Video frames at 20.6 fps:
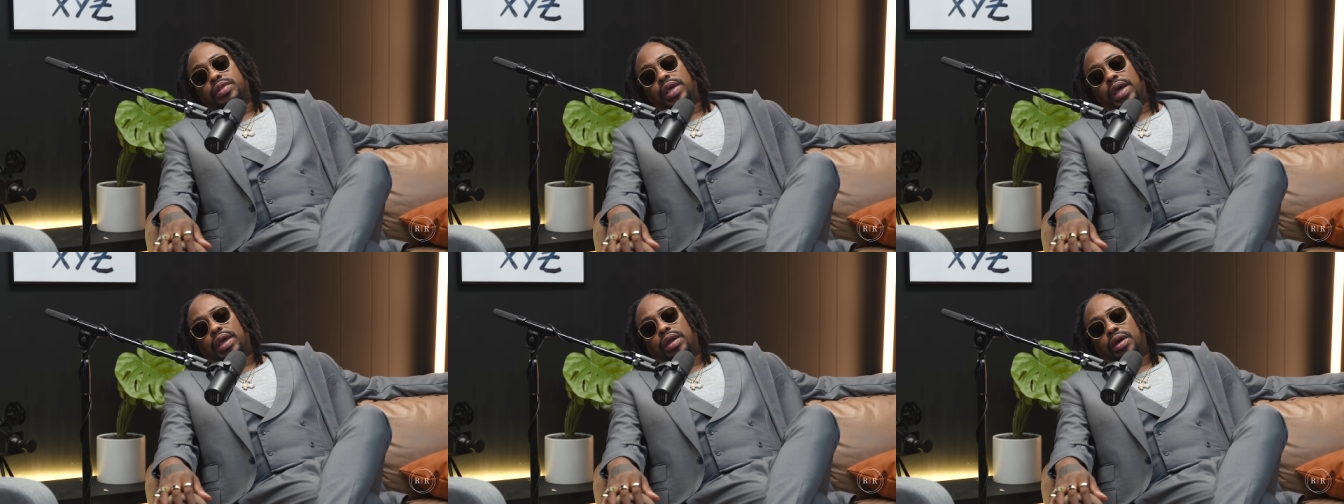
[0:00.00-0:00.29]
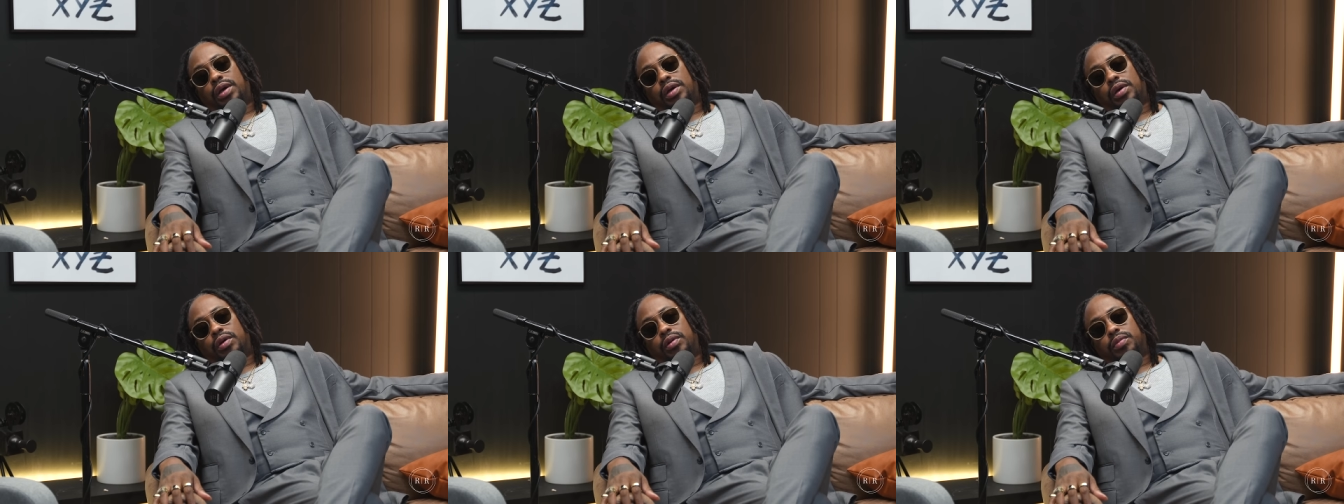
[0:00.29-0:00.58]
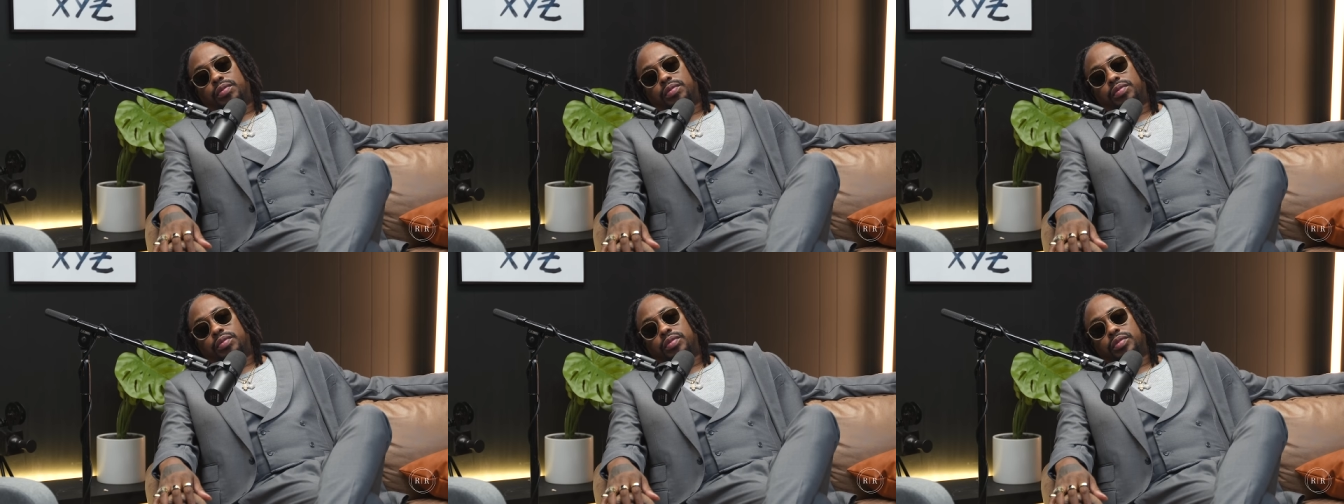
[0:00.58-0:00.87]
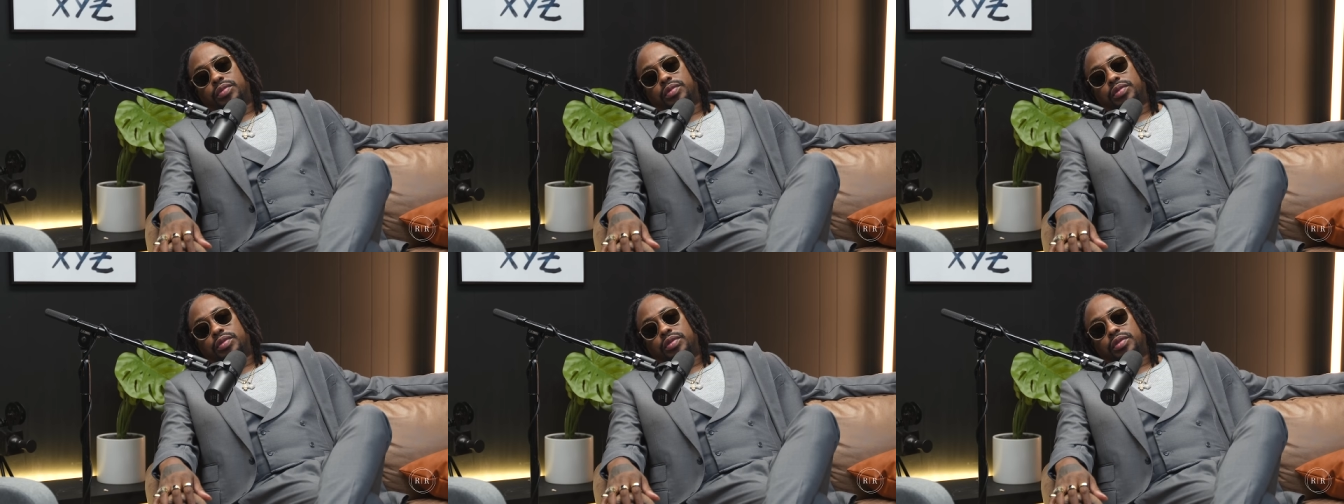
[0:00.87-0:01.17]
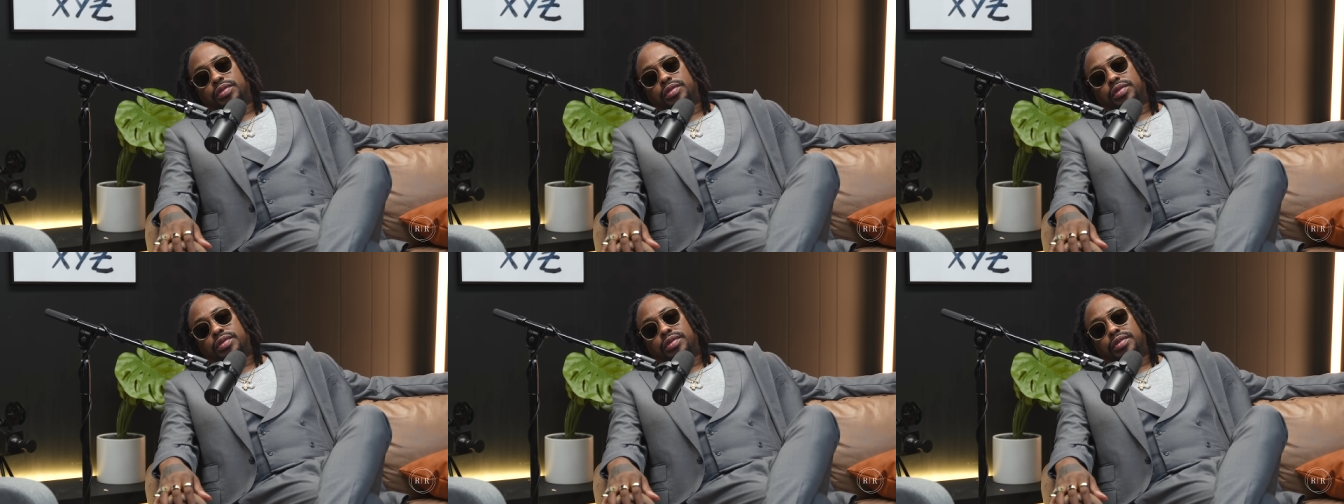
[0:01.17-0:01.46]

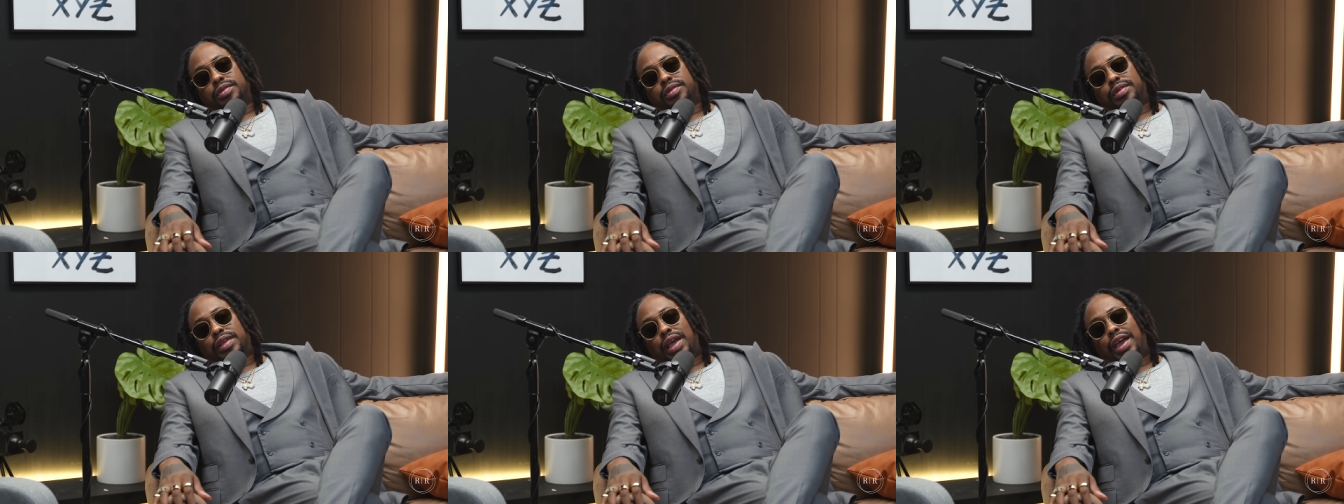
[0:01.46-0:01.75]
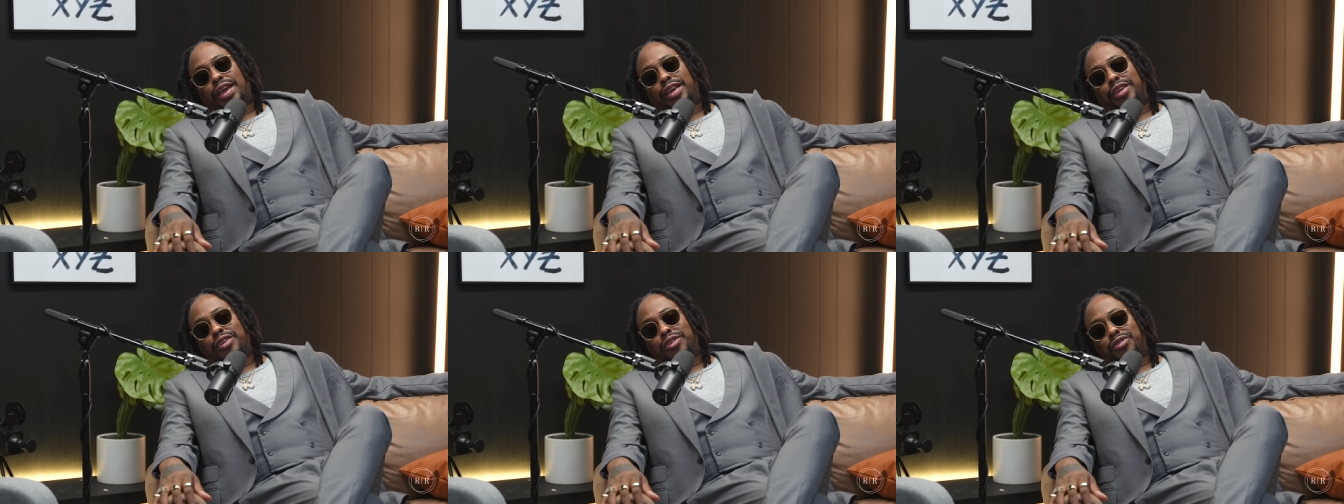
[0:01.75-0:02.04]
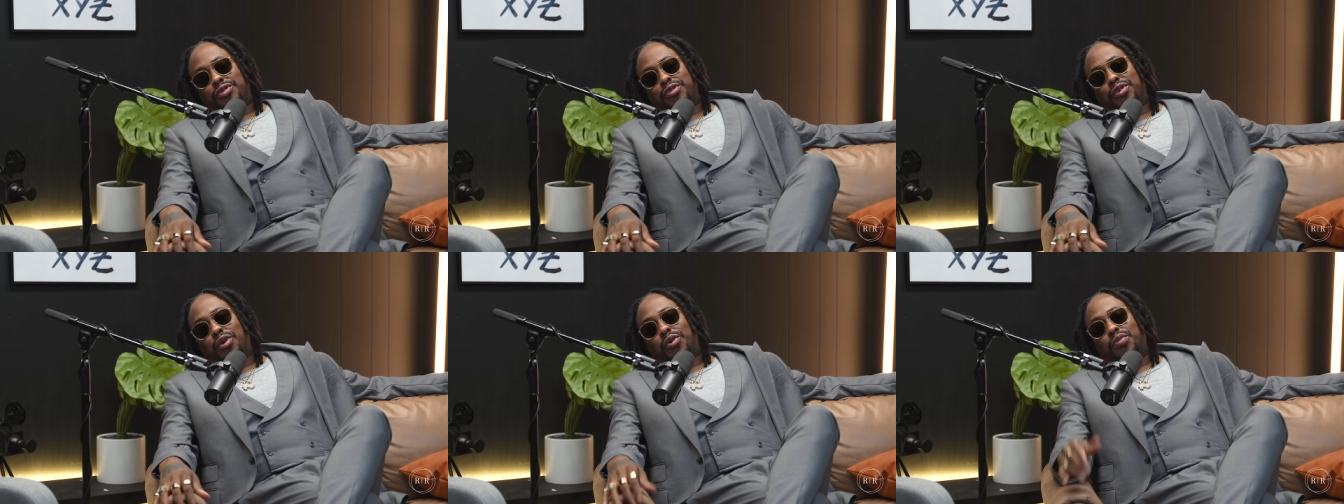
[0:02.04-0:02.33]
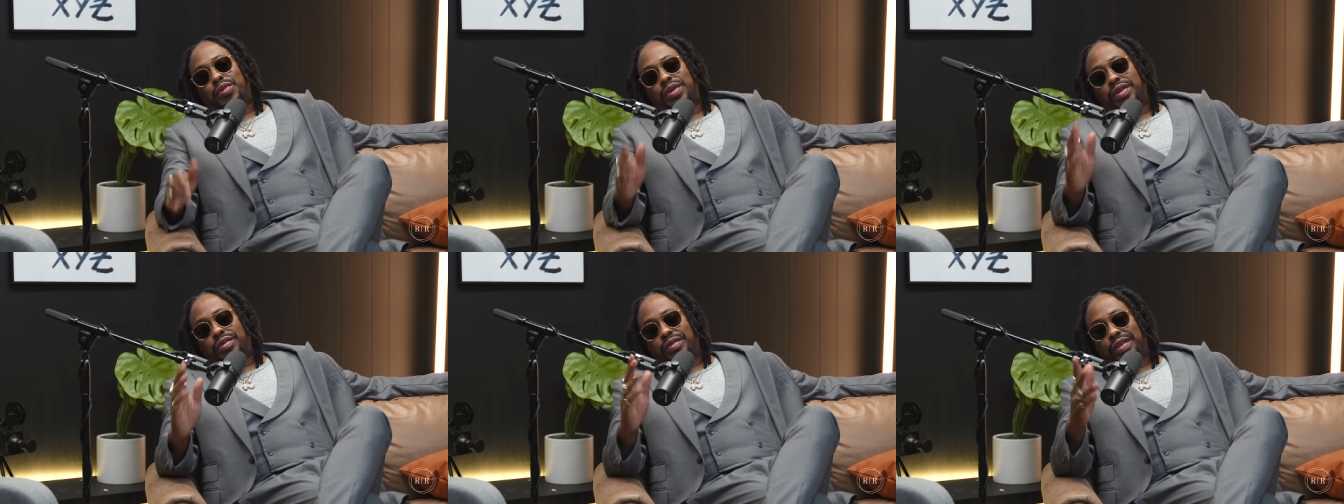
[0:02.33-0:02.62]
That you know,